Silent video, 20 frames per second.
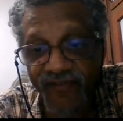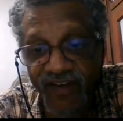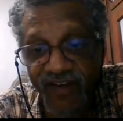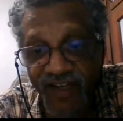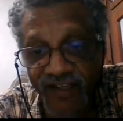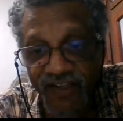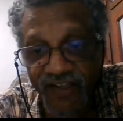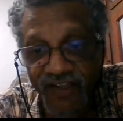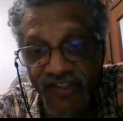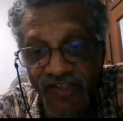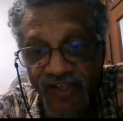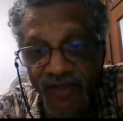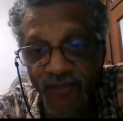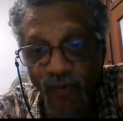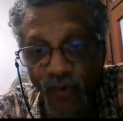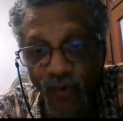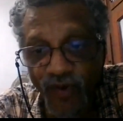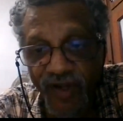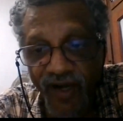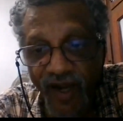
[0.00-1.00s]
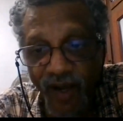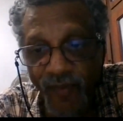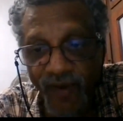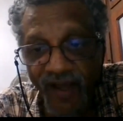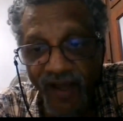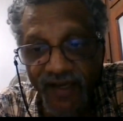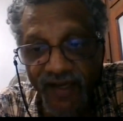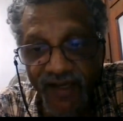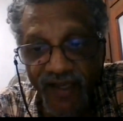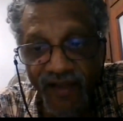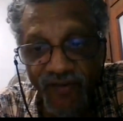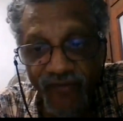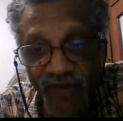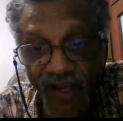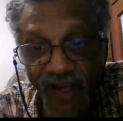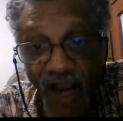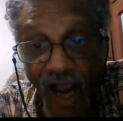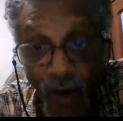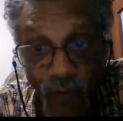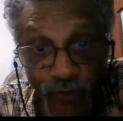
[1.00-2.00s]
a very interesting program, and
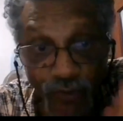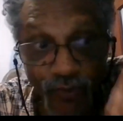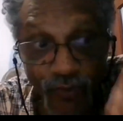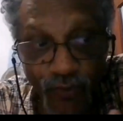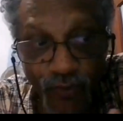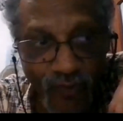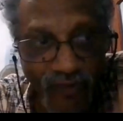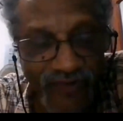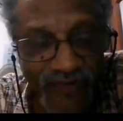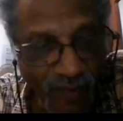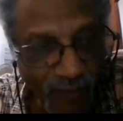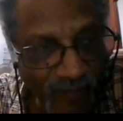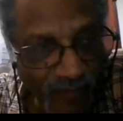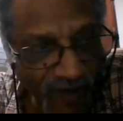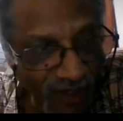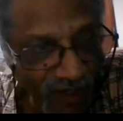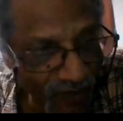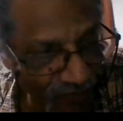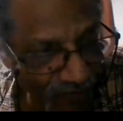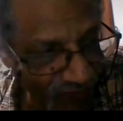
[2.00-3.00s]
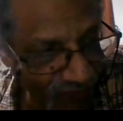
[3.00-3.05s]
we have to do some kind